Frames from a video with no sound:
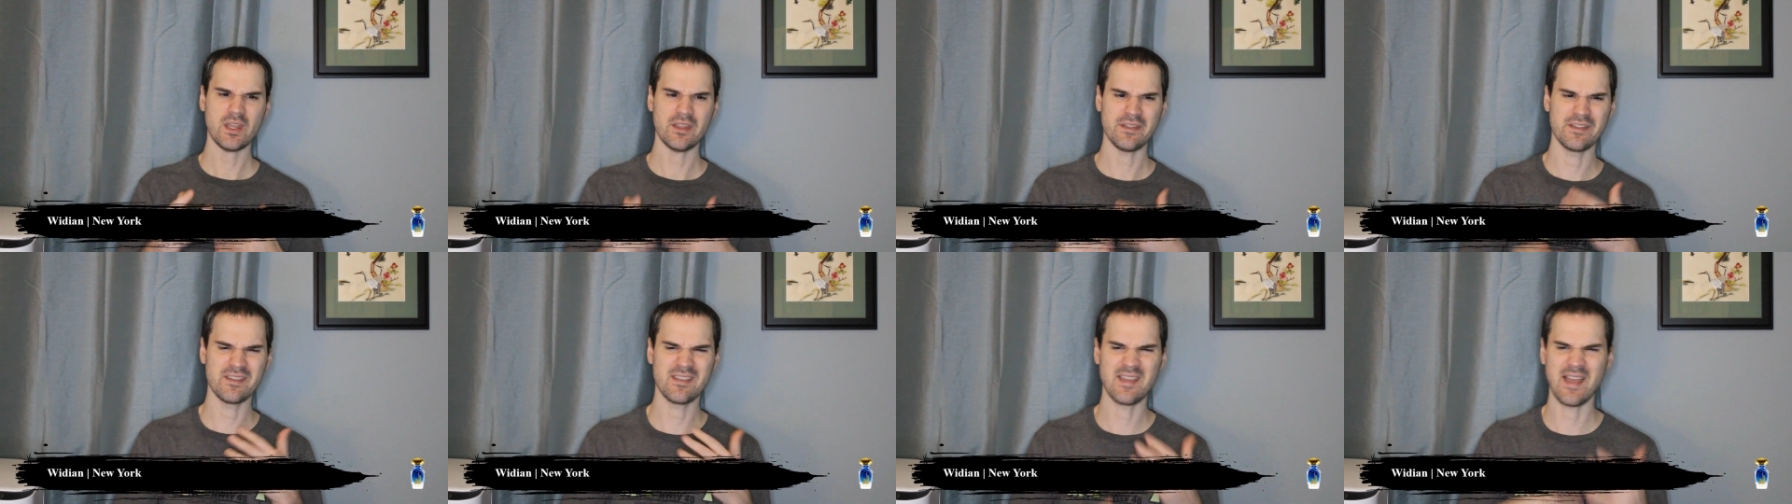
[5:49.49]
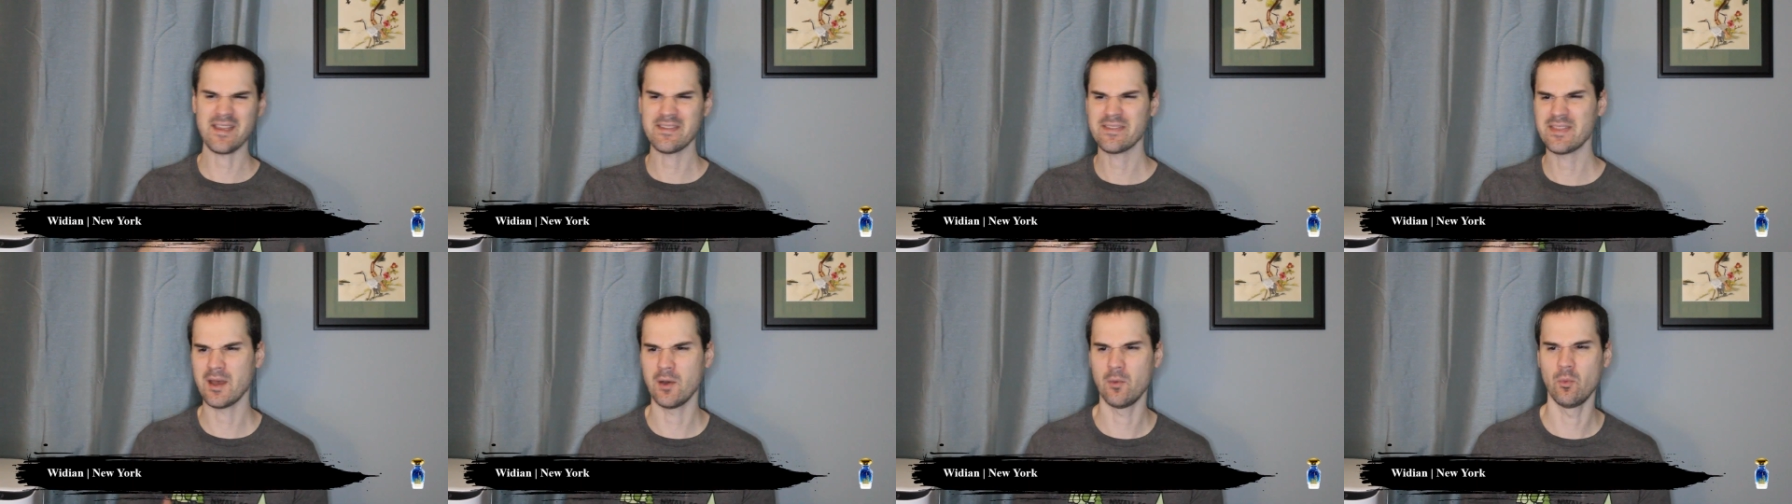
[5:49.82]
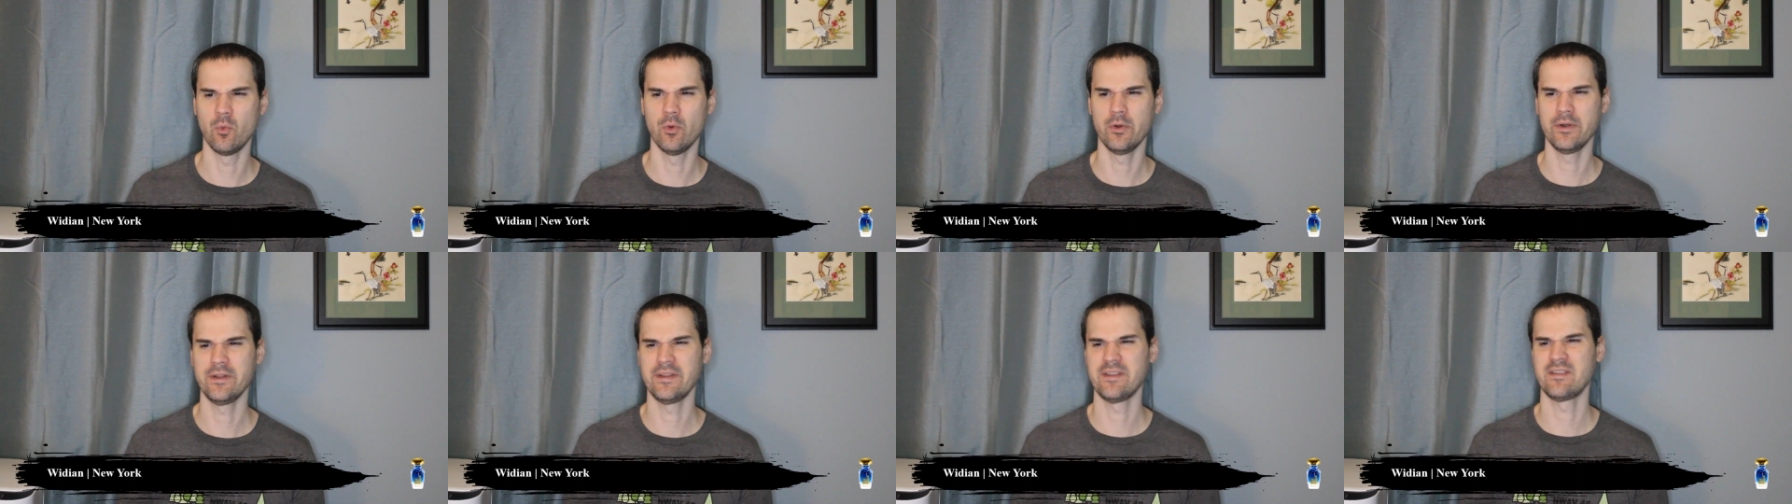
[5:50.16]
This has that
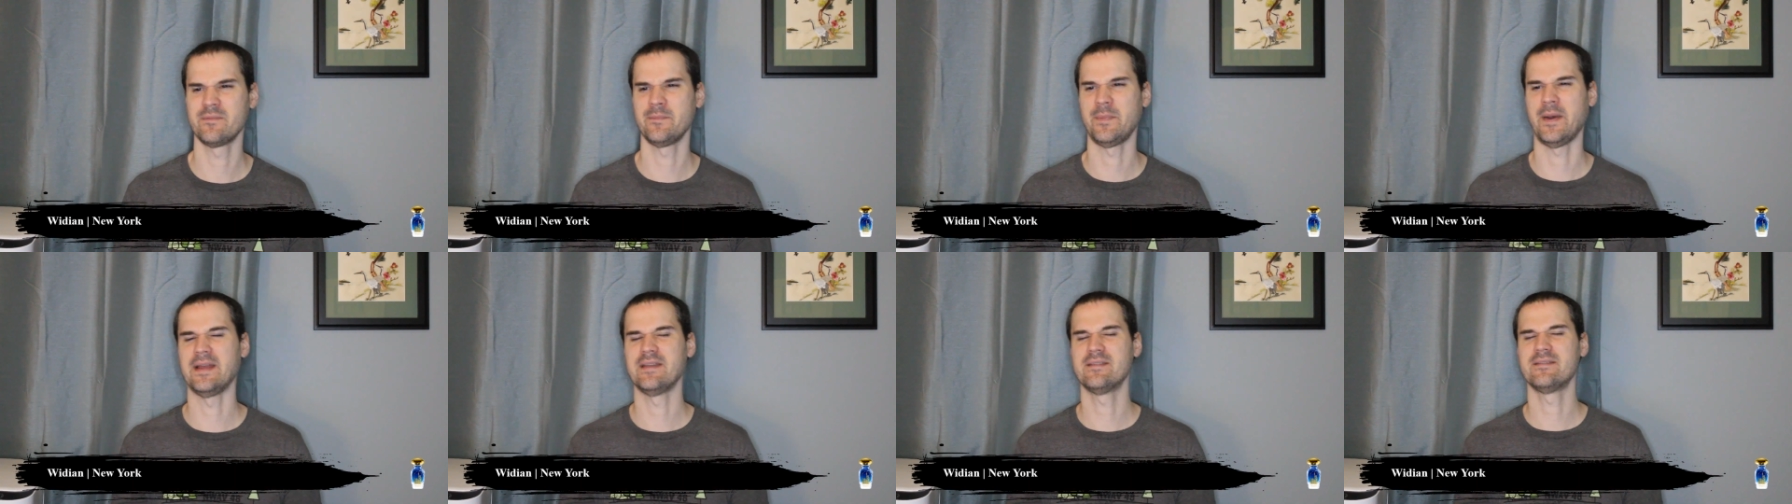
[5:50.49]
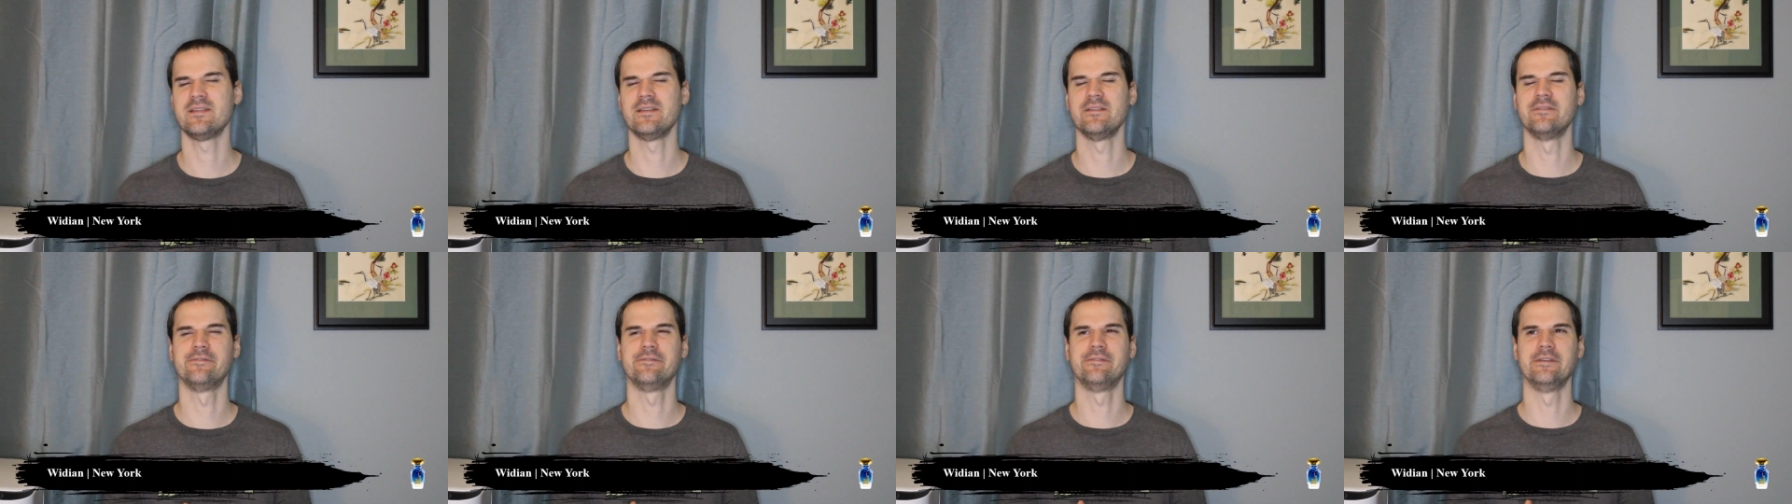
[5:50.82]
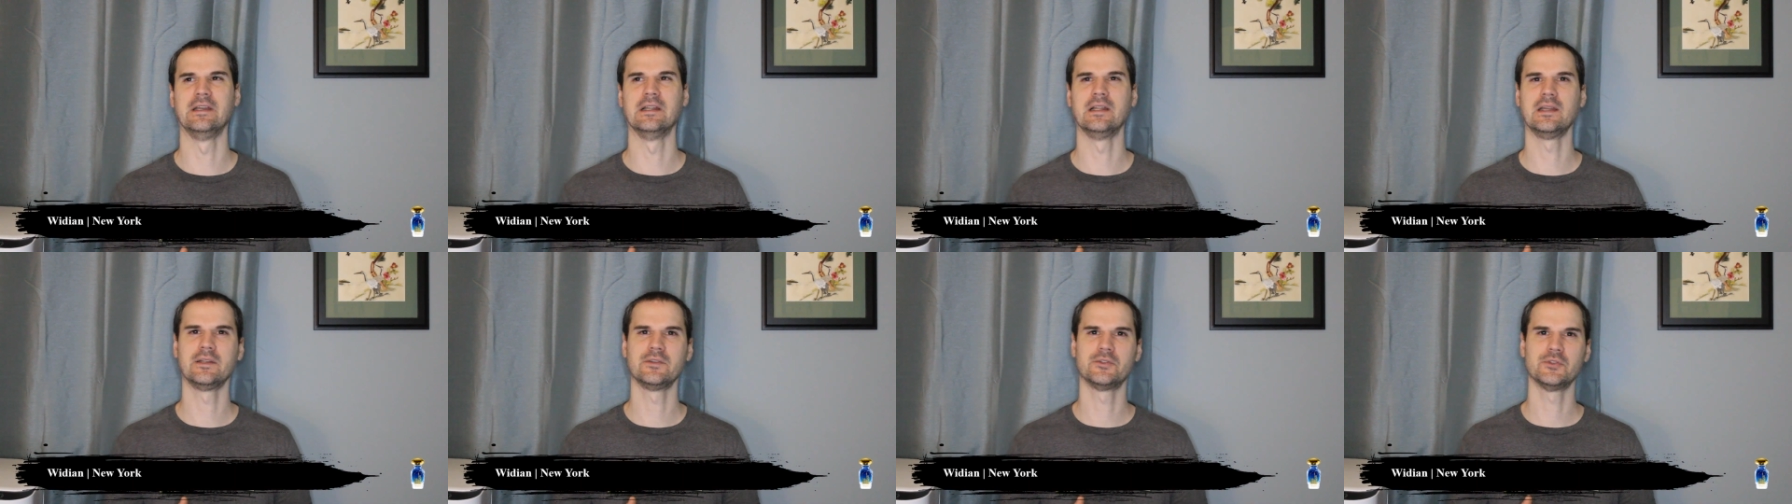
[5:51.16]
woody, spicy
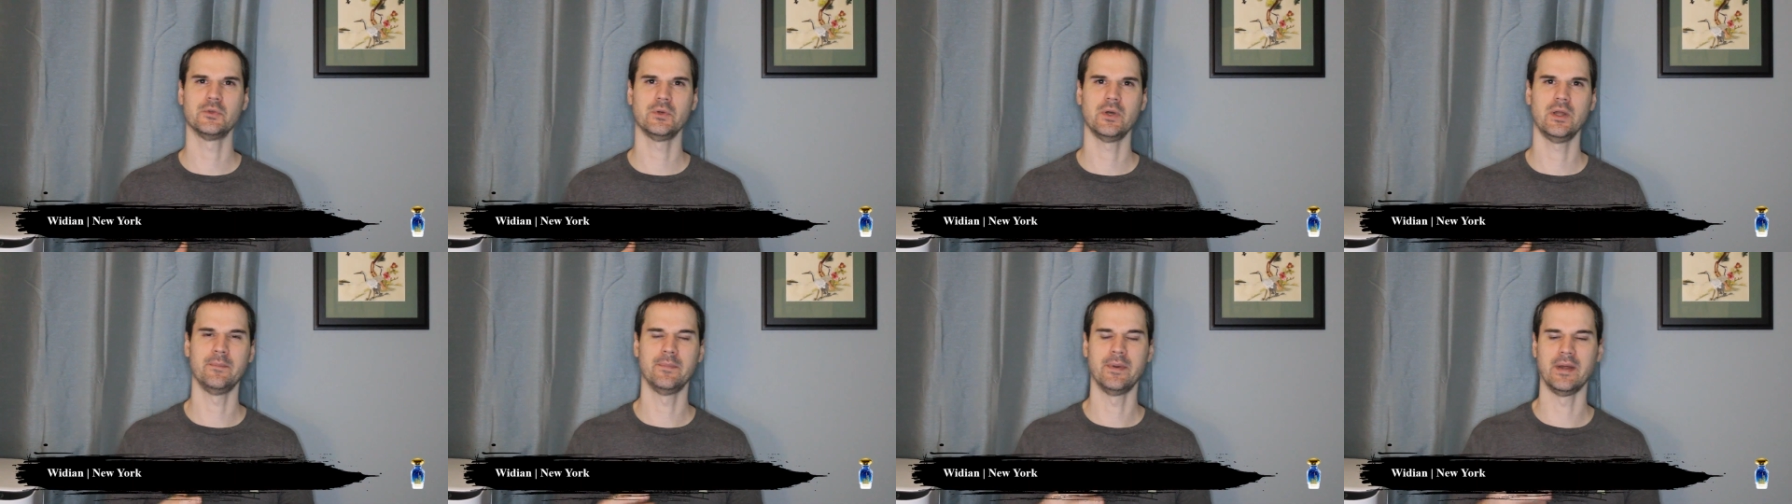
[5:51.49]
feeling to it,